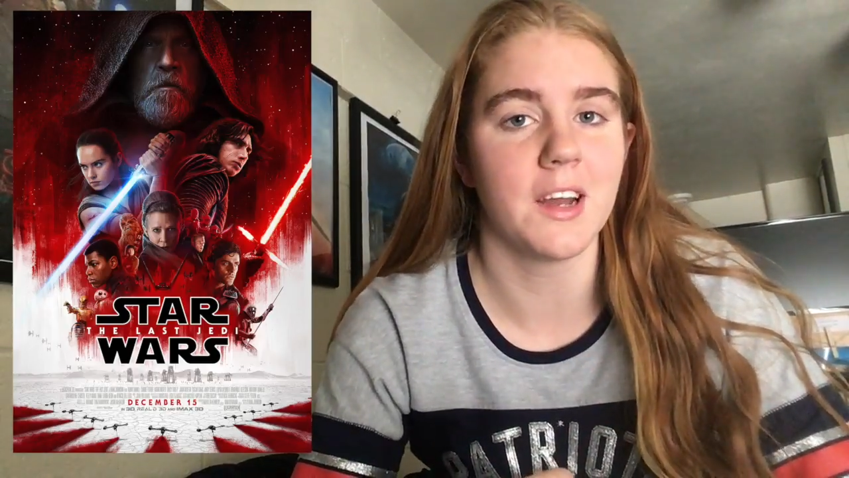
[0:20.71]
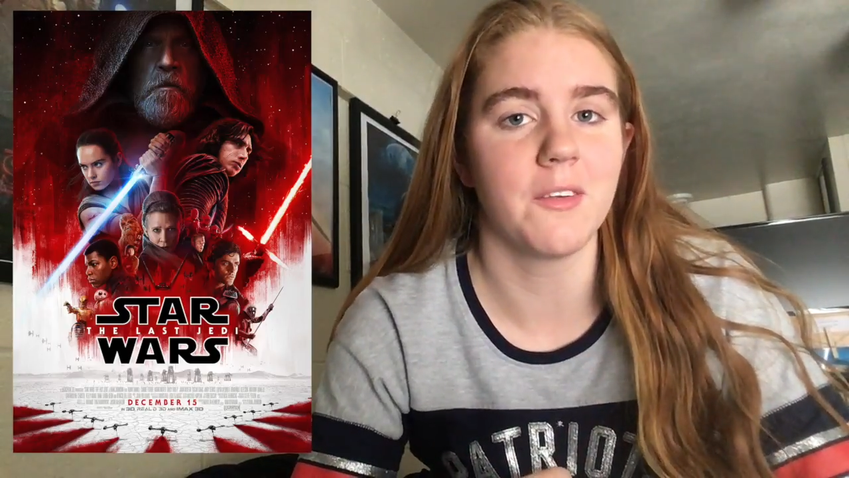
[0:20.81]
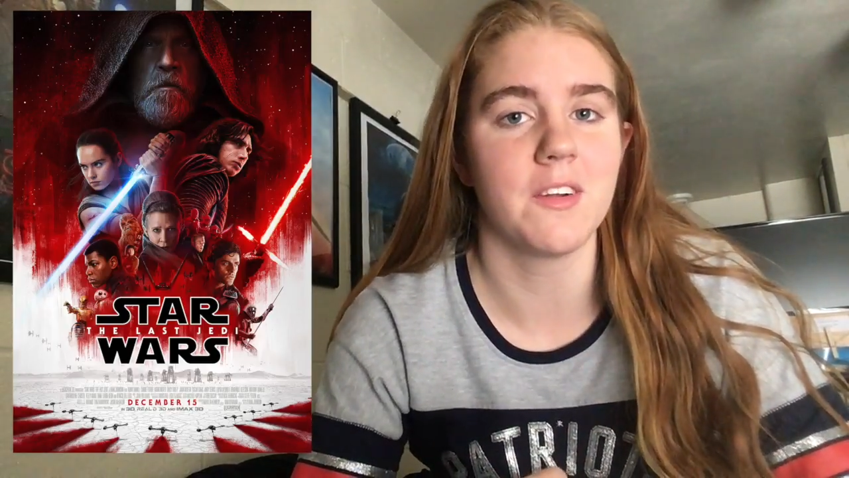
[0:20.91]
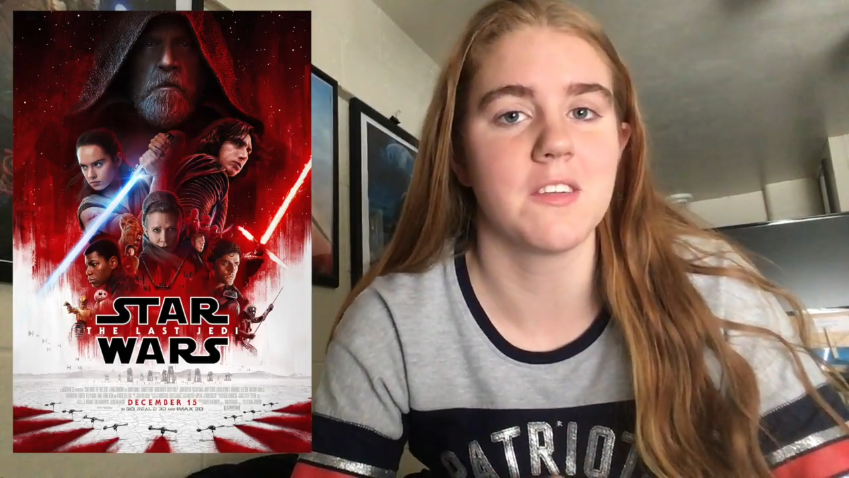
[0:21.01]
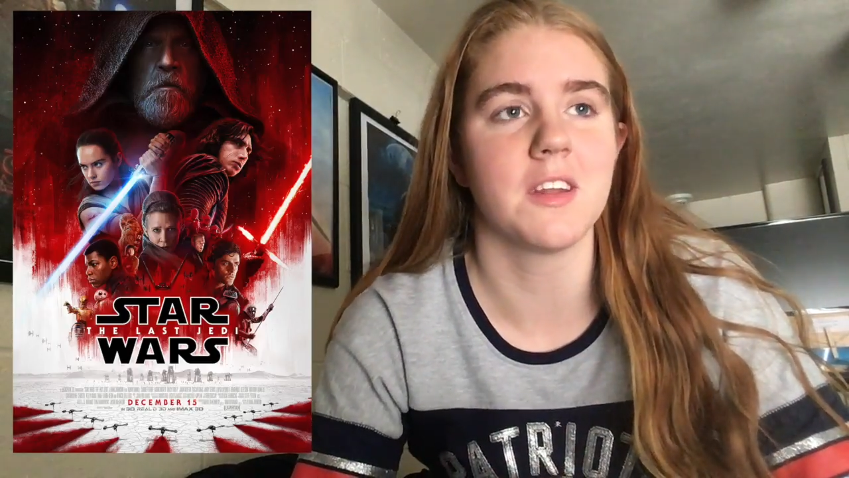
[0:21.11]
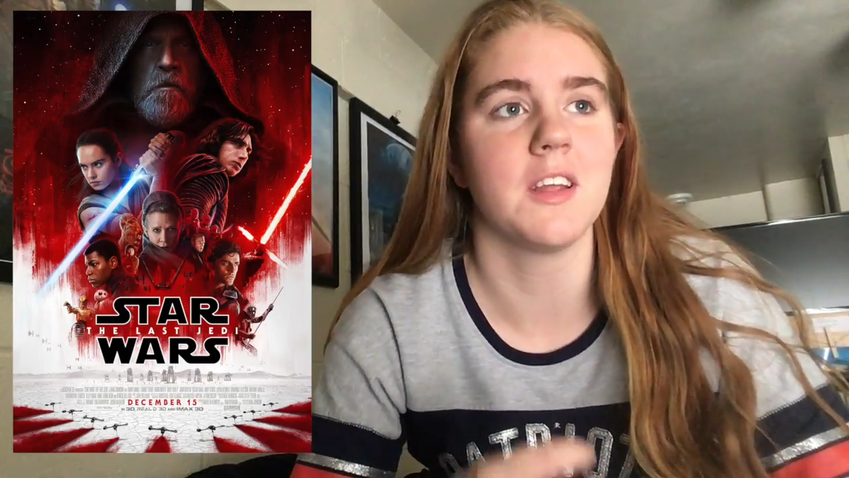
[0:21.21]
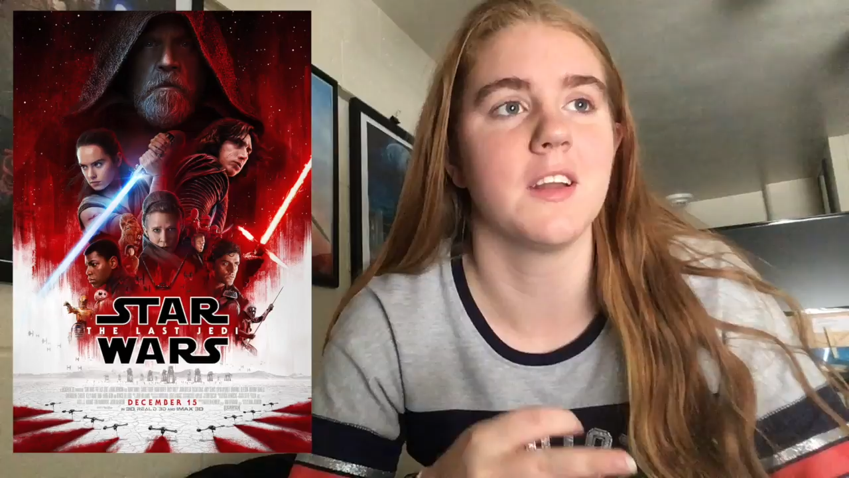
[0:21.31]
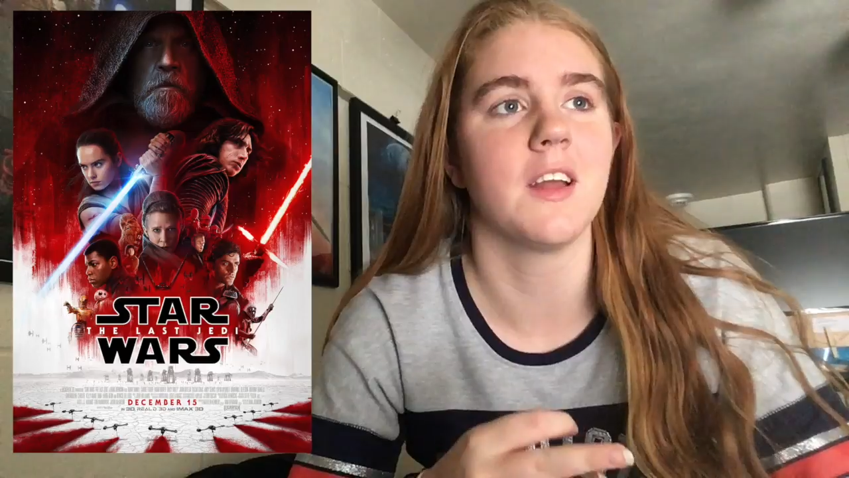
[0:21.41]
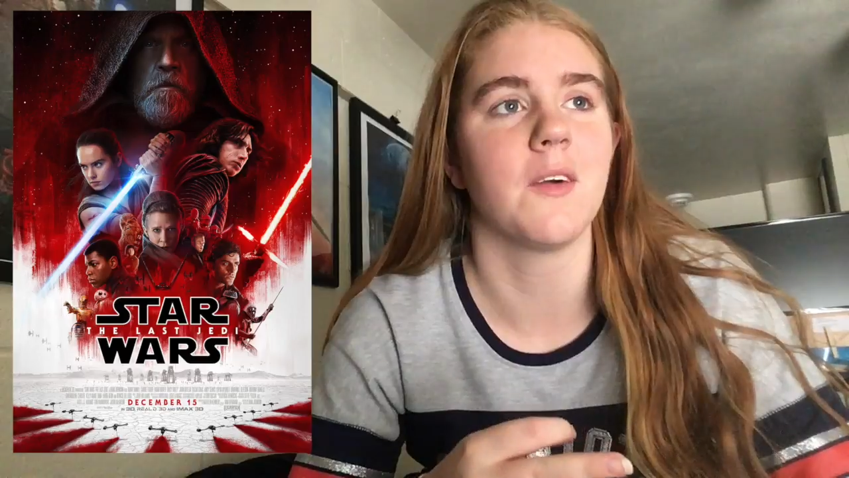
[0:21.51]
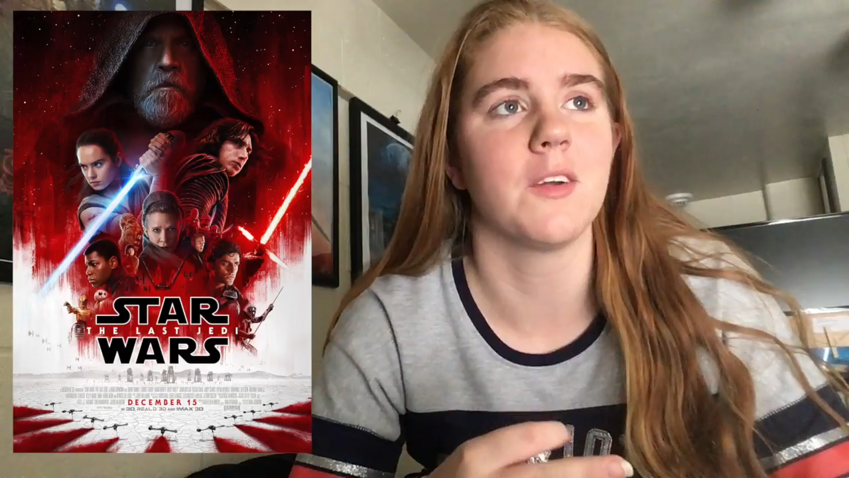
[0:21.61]
hours
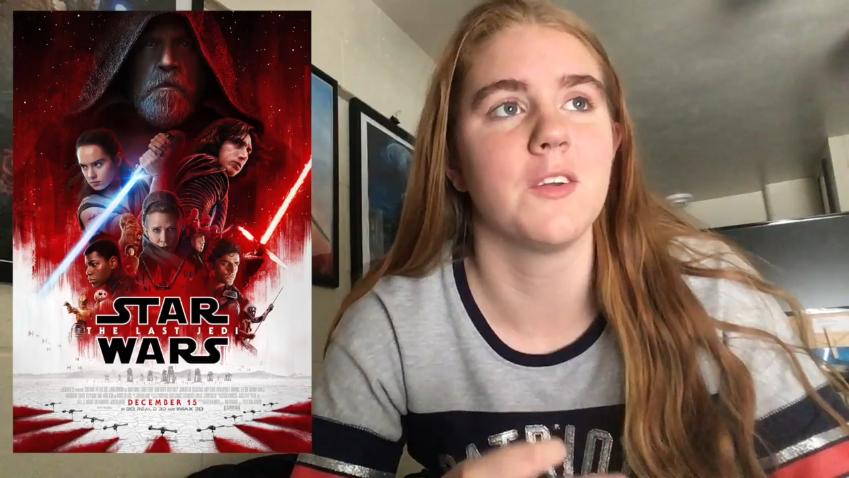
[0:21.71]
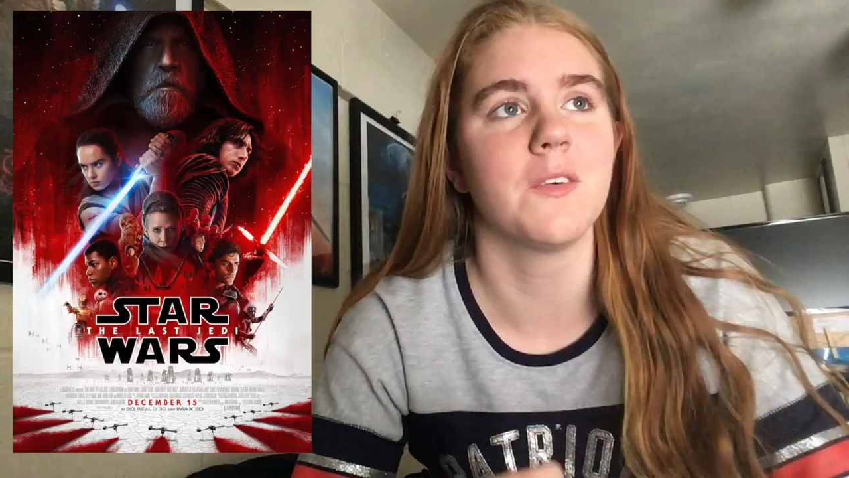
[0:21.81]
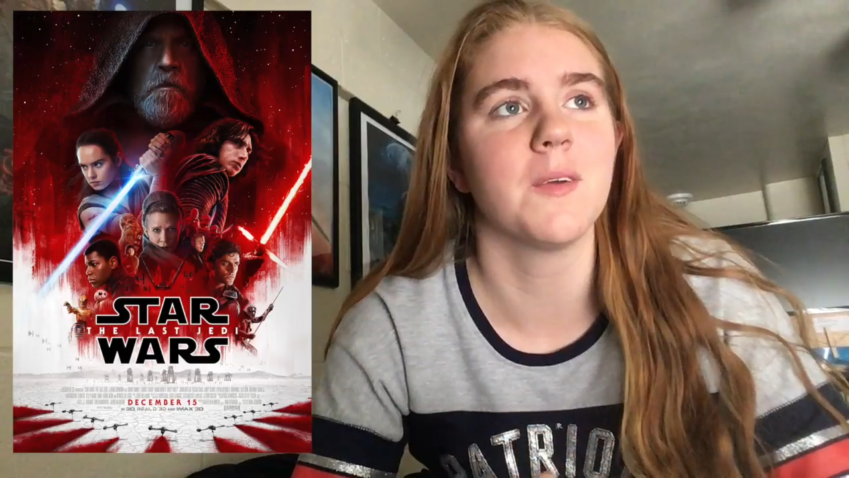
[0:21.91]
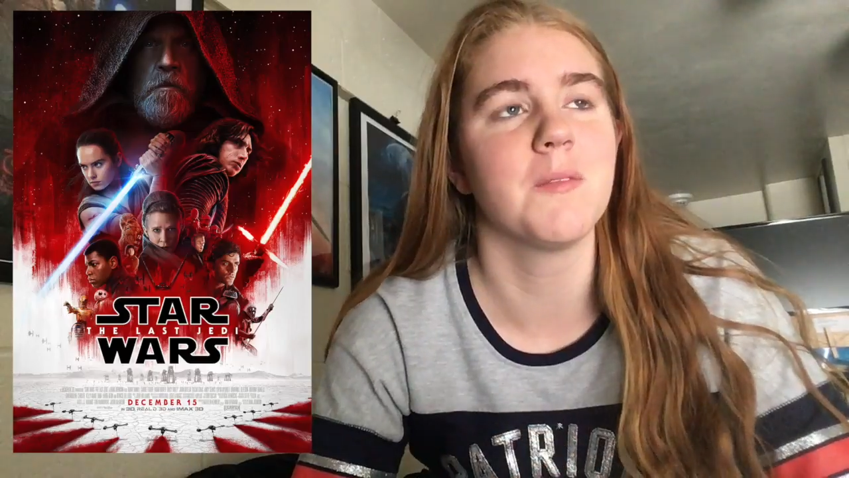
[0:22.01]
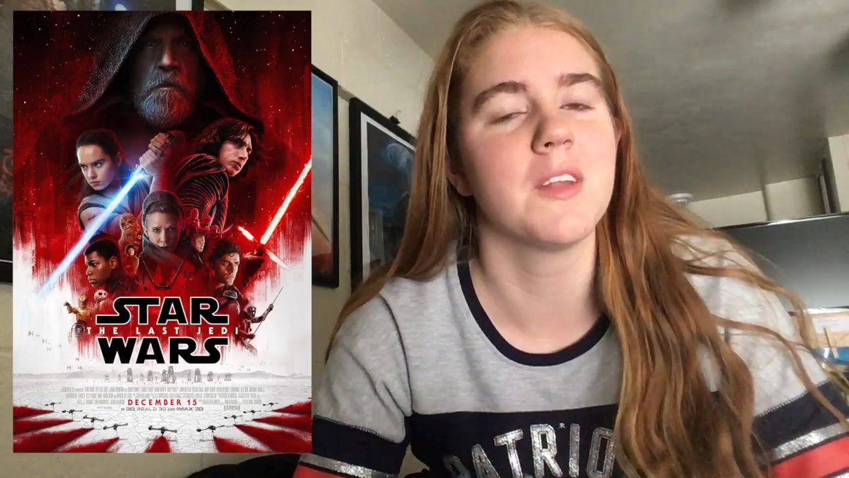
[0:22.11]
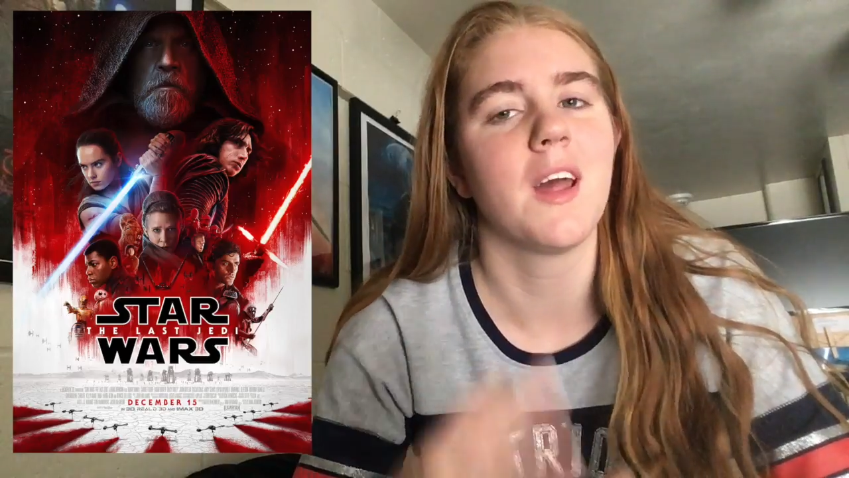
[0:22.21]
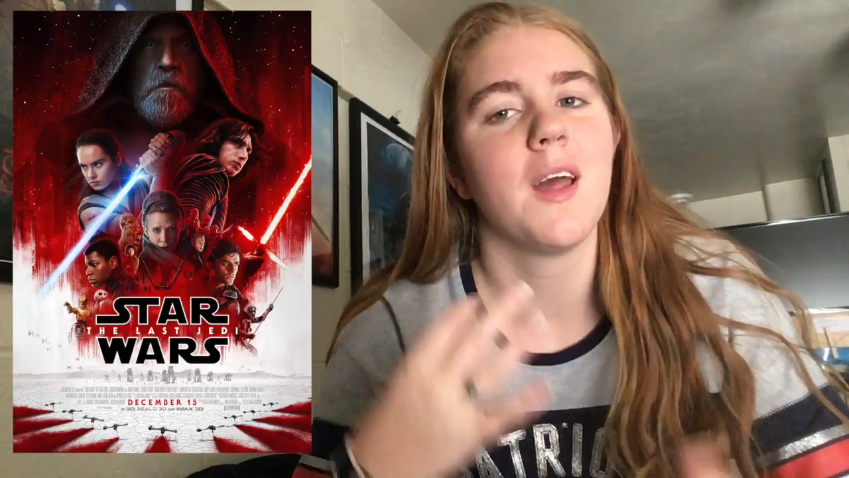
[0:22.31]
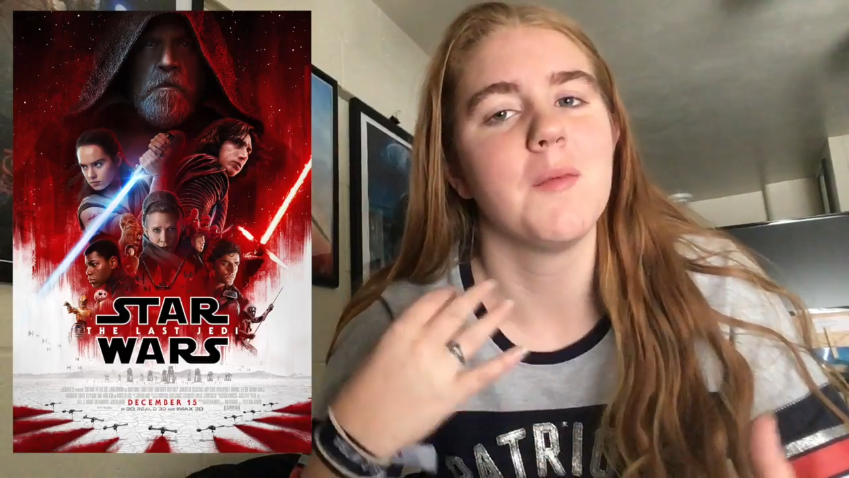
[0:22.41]
in our dorms